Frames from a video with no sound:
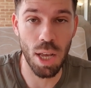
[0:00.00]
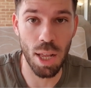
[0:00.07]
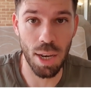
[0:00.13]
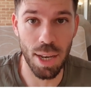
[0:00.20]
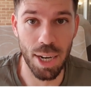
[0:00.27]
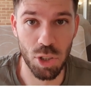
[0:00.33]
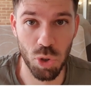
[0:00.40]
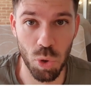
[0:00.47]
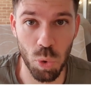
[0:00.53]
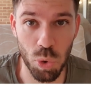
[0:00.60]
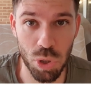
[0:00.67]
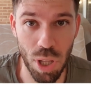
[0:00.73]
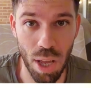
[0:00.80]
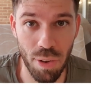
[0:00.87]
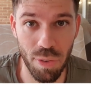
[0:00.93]
electrical
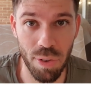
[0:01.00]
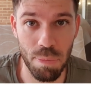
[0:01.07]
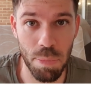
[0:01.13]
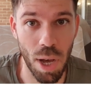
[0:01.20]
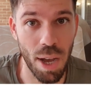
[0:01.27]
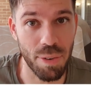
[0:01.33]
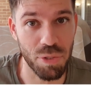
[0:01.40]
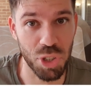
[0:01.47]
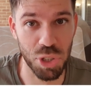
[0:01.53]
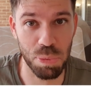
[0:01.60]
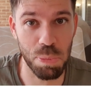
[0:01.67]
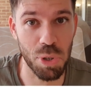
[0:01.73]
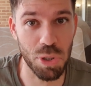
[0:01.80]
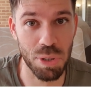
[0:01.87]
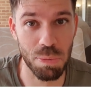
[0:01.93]
stuff, but I've
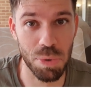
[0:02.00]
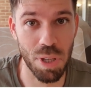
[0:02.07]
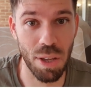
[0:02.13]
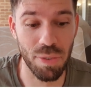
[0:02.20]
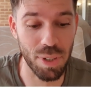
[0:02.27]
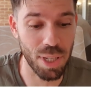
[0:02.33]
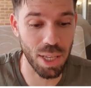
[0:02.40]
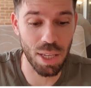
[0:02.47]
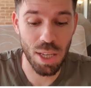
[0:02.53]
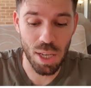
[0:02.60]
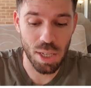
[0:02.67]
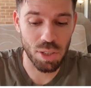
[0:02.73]
just put some stuff in here.